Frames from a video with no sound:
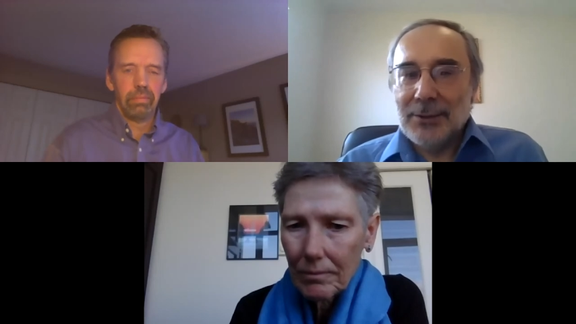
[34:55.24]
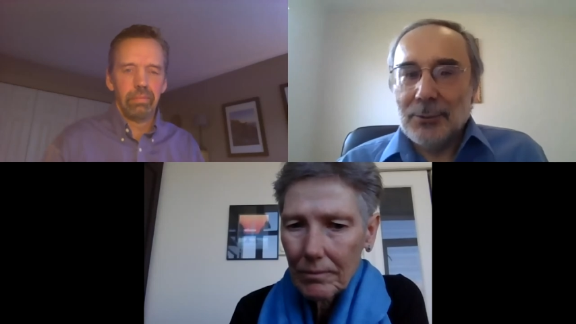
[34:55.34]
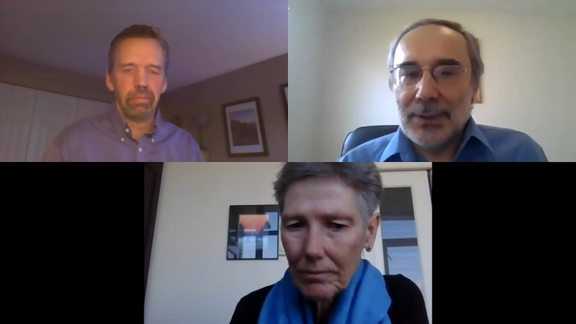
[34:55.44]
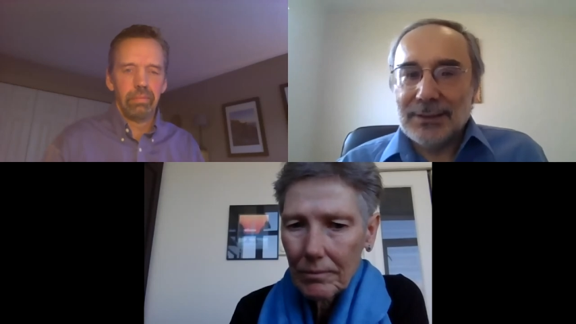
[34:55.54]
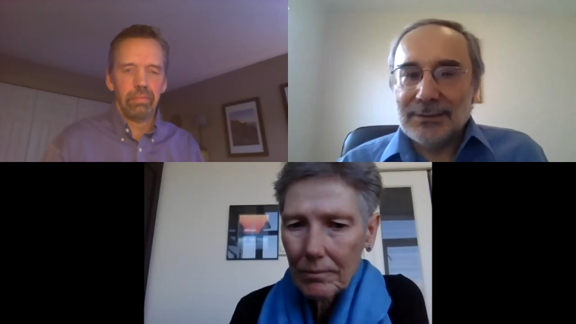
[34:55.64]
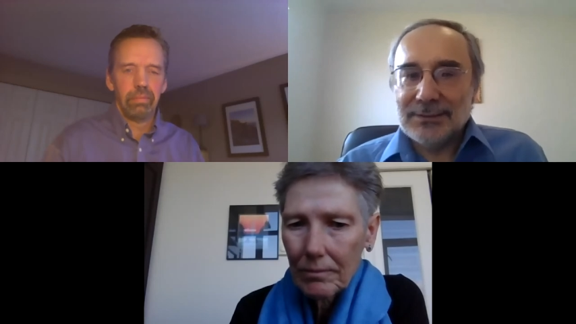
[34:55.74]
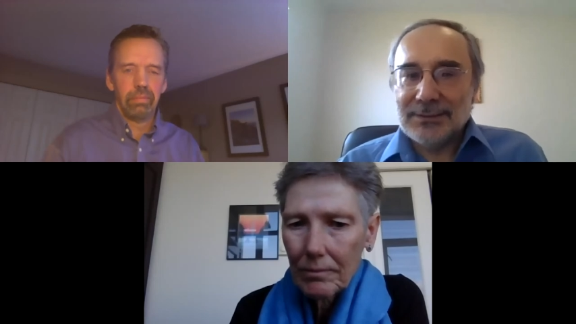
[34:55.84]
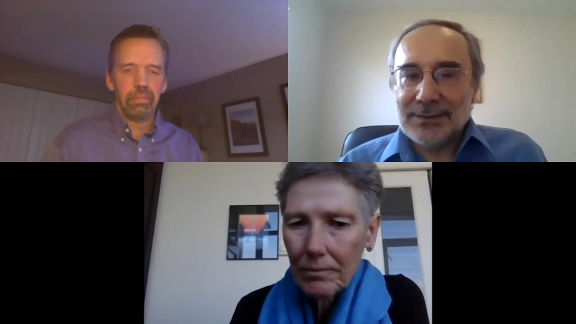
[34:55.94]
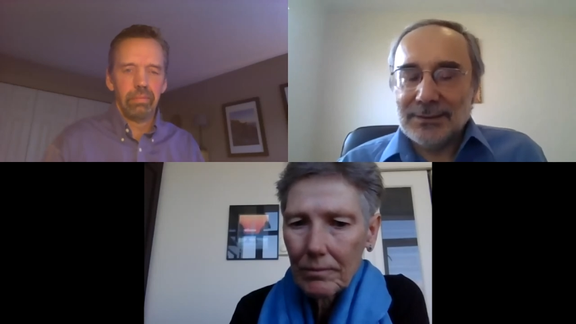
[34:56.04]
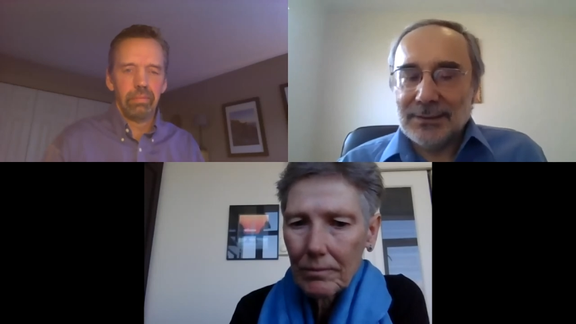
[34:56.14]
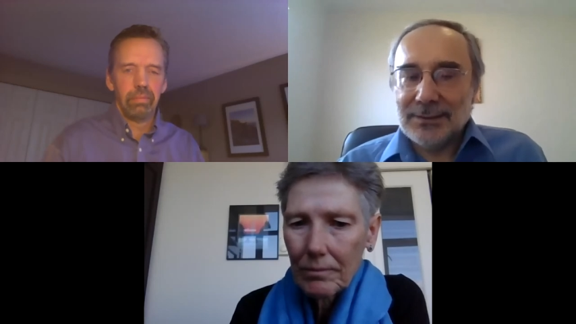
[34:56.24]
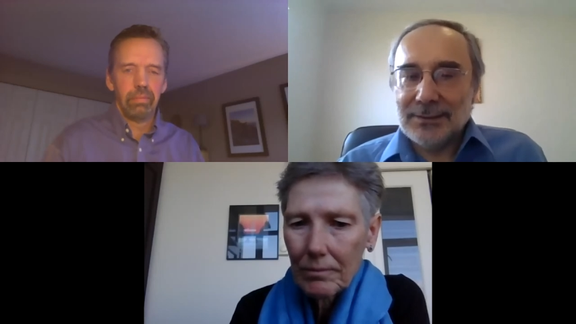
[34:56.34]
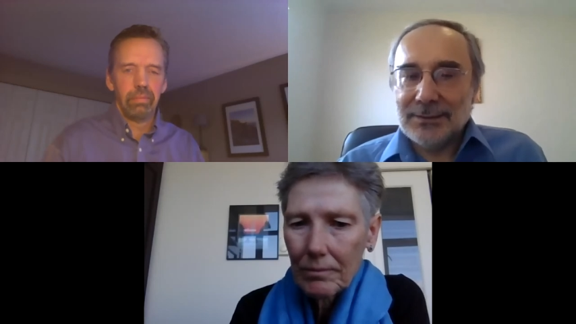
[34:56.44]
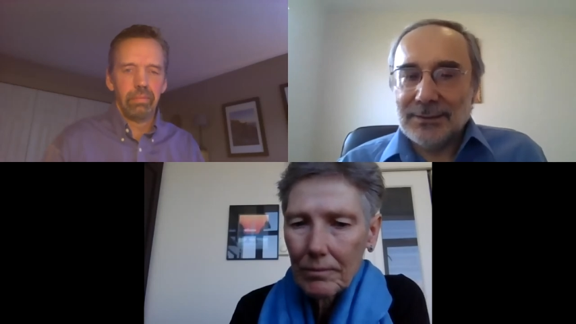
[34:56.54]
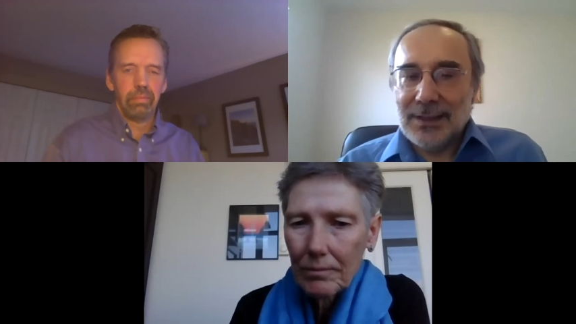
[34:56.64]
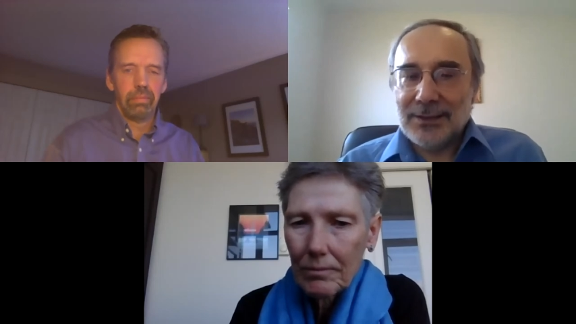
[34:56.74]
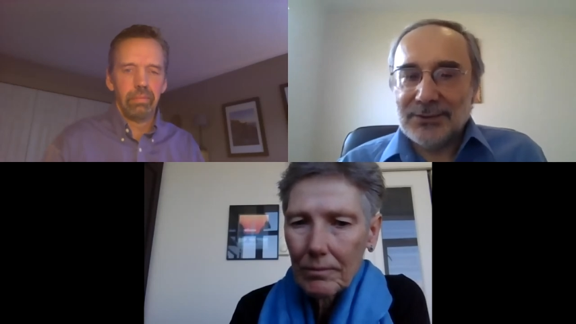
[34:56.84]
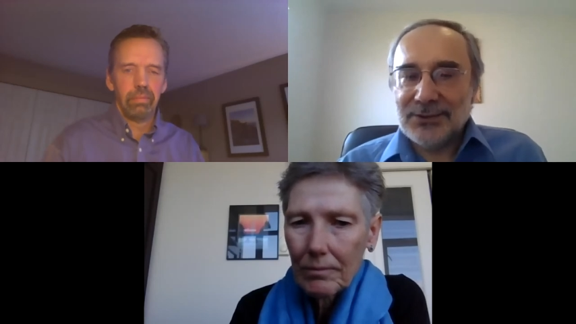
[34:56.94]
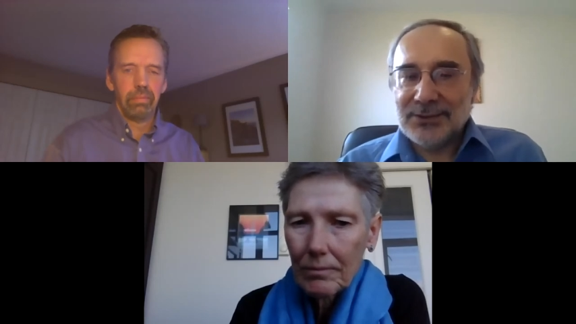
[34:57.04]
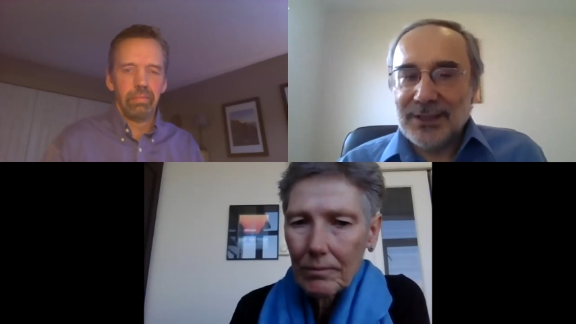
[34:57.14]
Speaker 1: Well, uh,
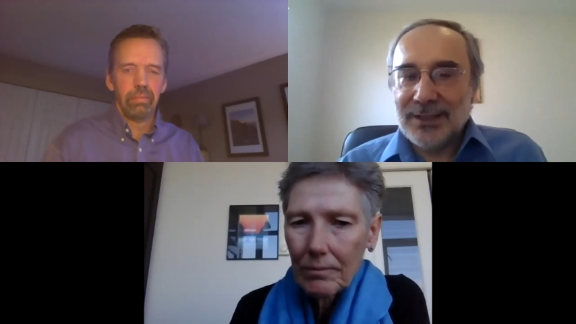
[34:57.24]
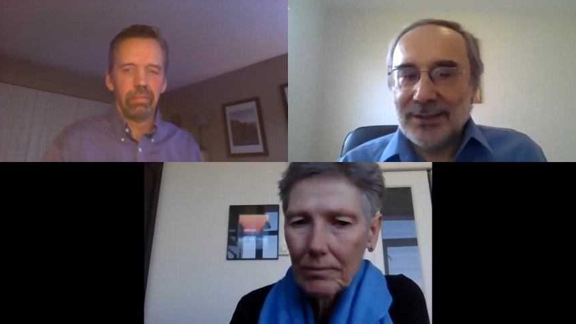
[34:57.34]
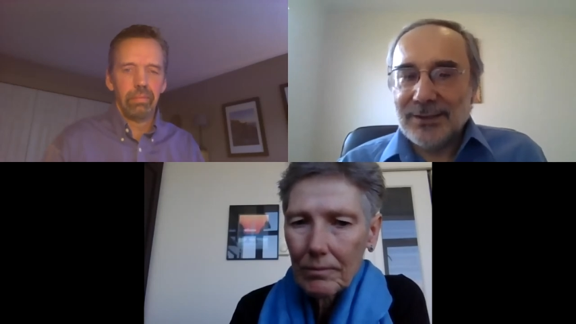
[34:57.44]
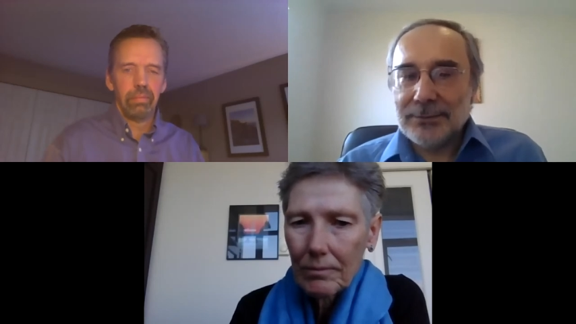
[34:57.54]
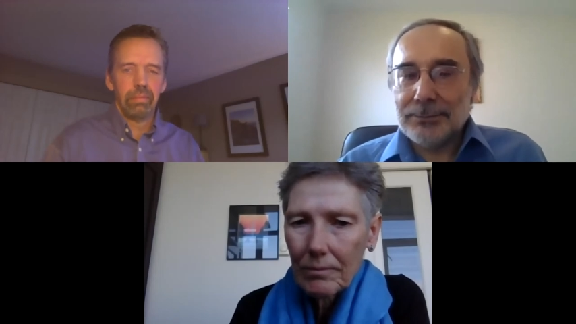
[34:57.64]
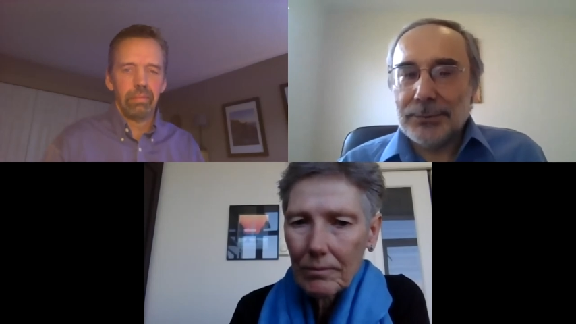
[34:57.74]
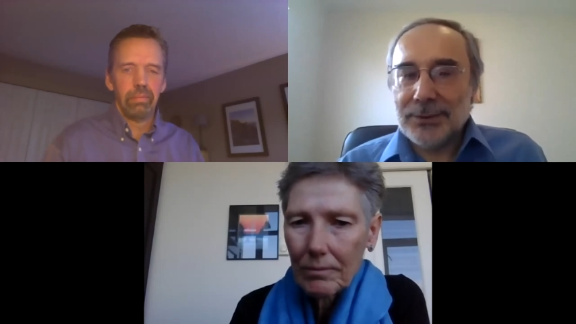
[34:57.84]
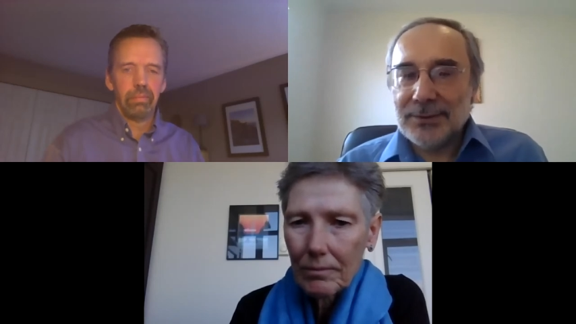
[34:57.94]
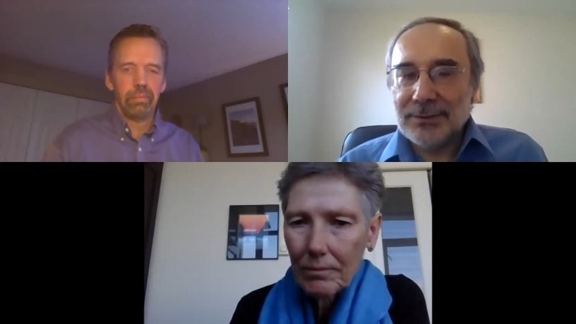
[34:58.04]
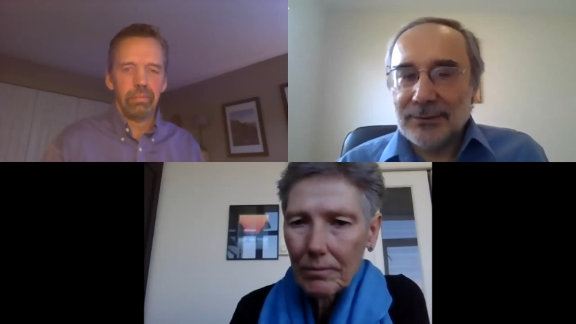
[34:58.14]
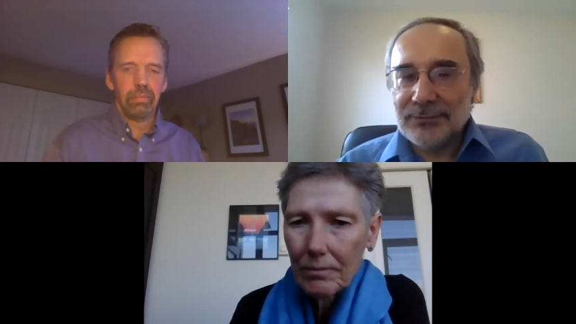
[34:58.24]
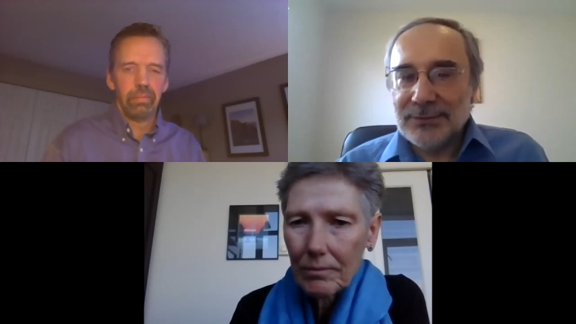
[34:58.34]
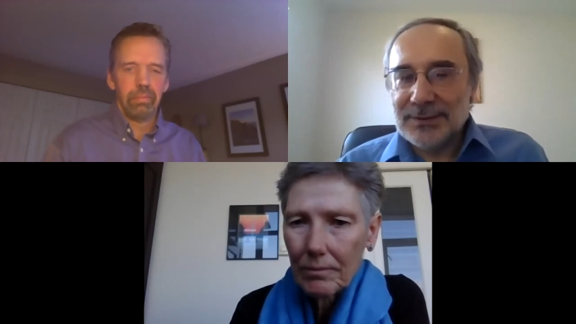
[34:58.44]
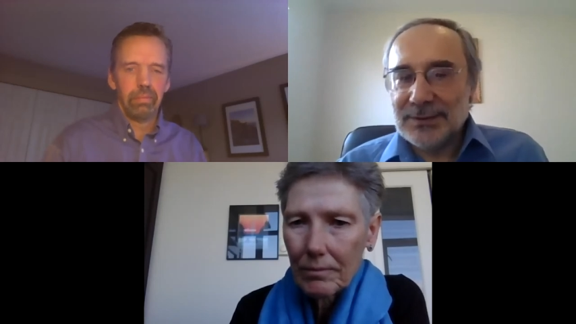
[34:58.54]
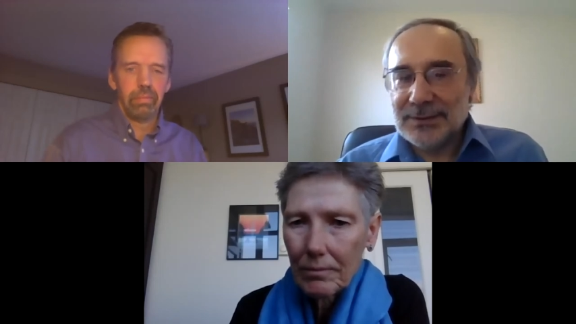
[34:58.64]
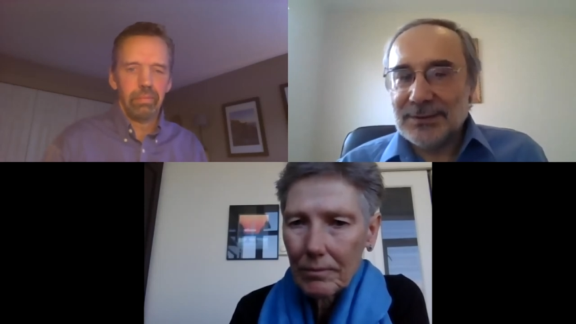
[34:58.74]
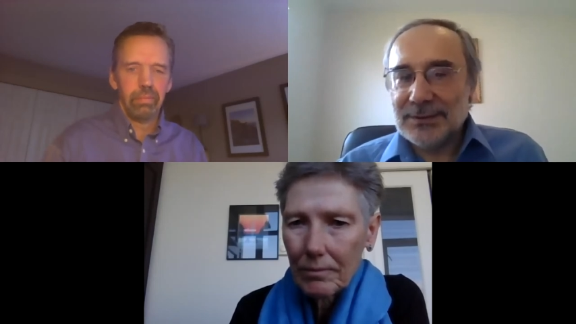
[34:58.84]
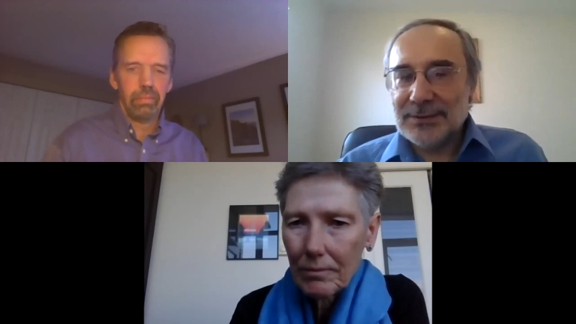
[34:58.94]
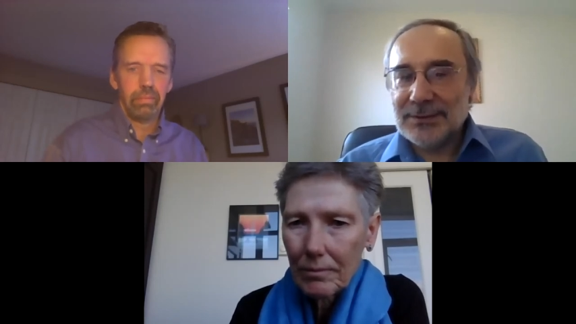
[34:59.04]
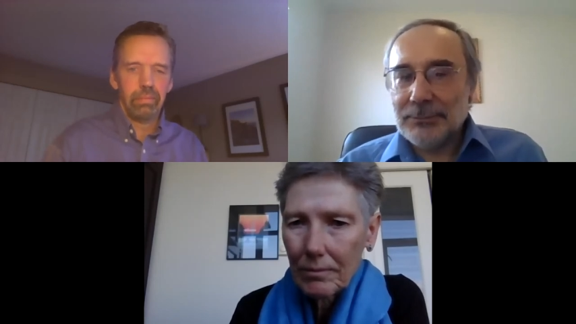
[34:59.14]
understanding the burden of disease
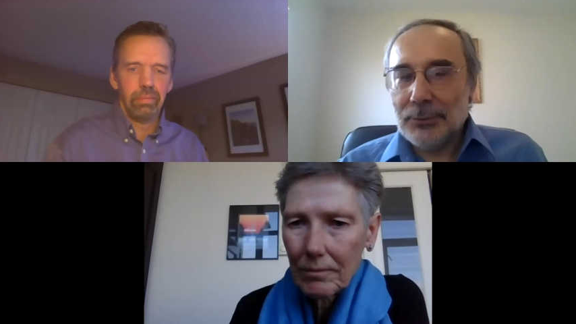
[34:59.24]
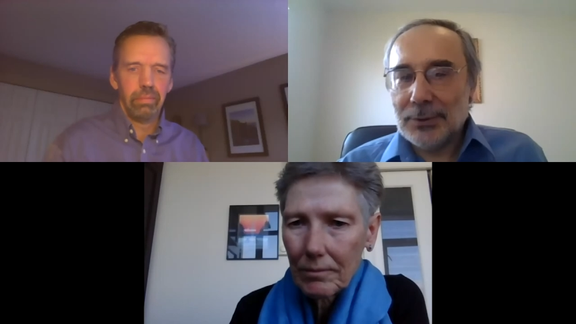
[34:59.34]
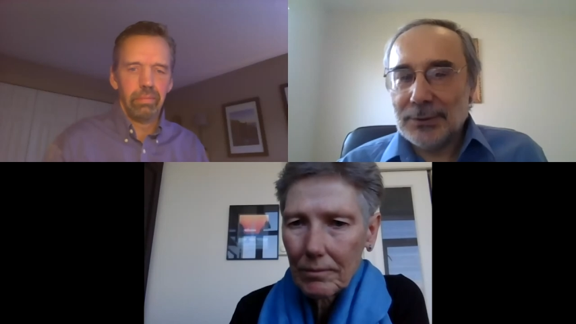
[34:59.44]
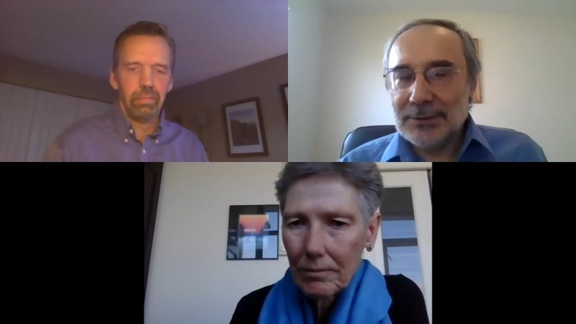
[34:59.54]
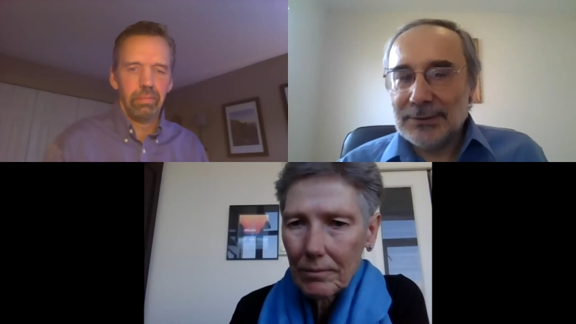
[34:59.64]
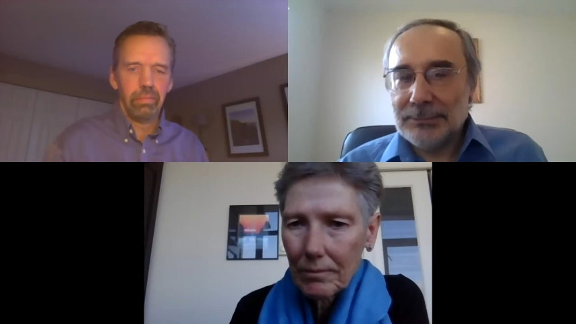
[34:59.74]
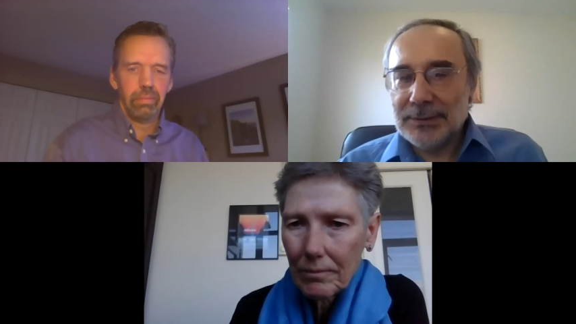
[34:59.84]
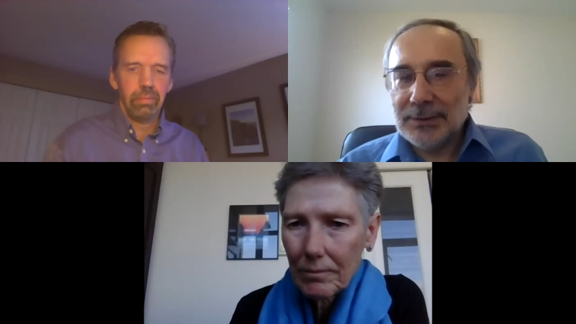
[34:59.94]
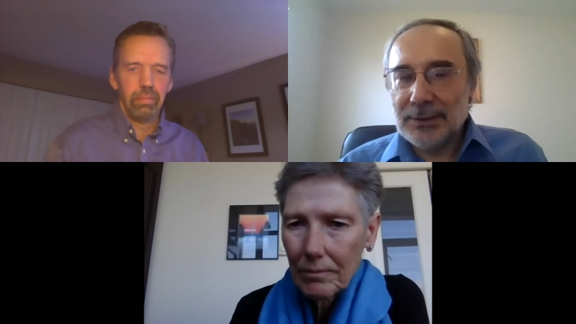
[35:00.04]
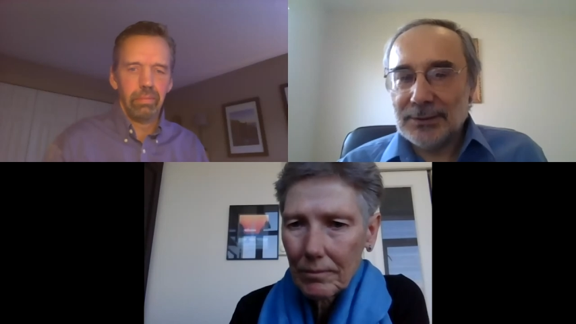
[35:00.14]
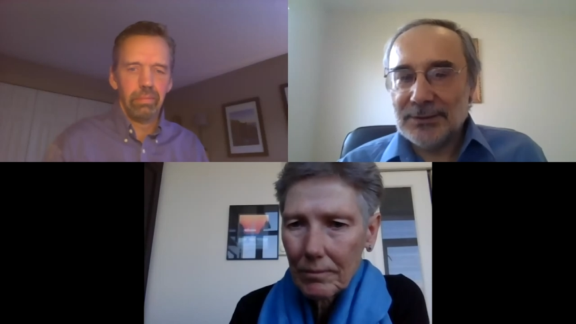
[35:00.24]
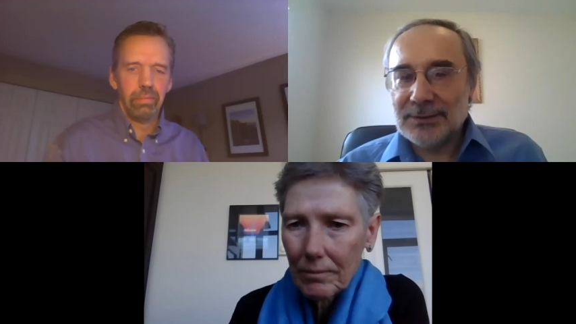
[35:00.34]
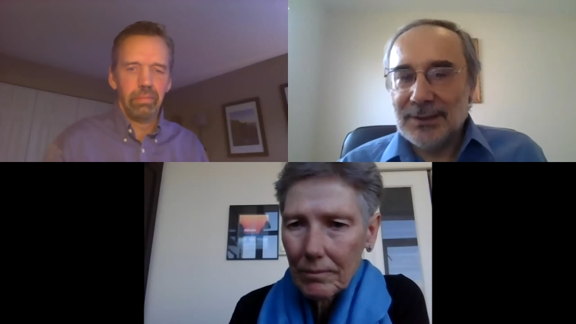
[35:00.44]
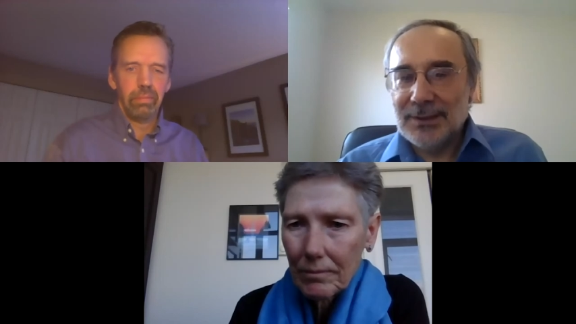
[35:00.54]
is important because